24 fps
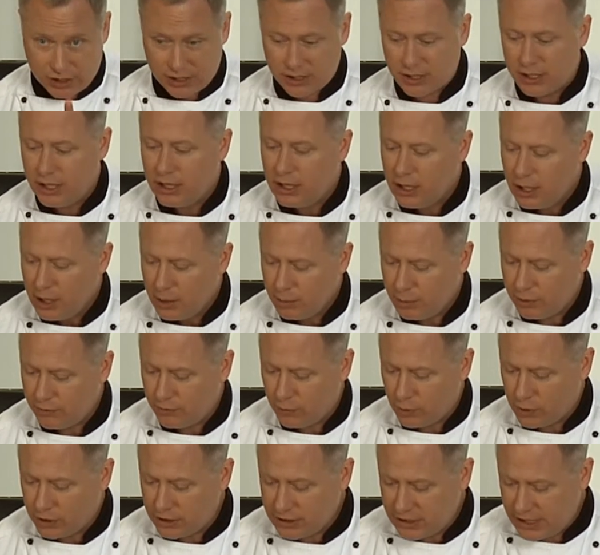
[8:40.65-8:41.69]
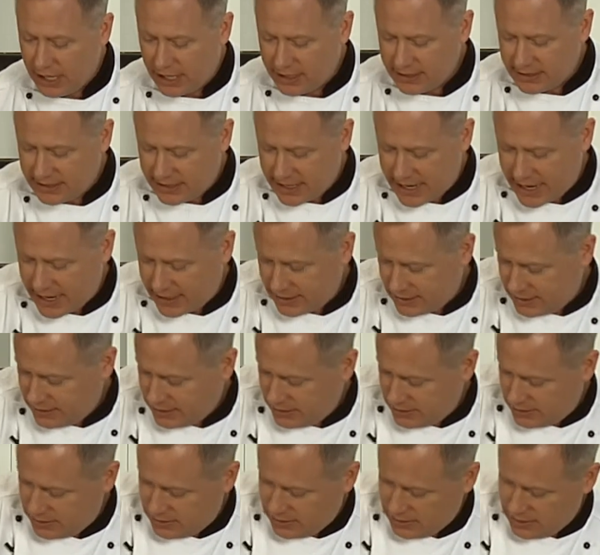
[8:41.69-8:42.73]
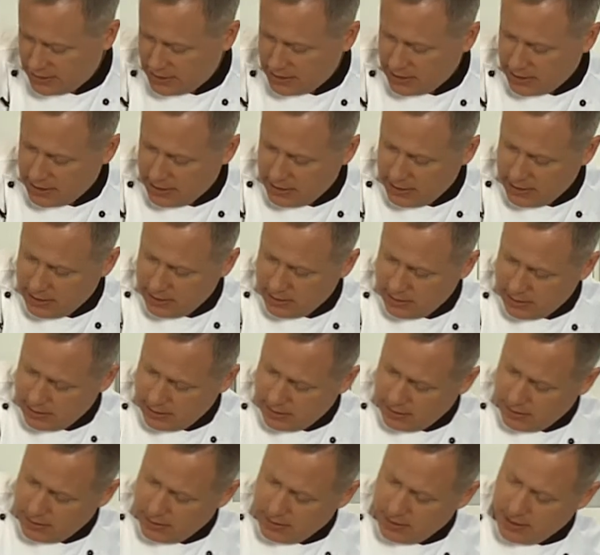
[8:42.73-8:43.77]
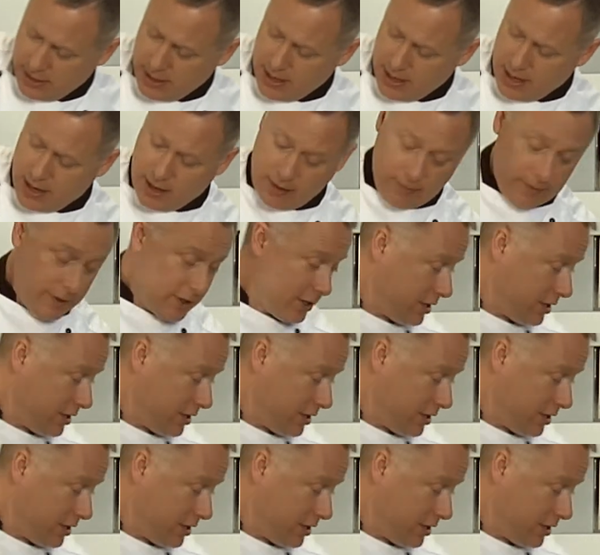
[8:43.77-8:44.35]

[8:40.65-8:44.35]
it before it does that. There we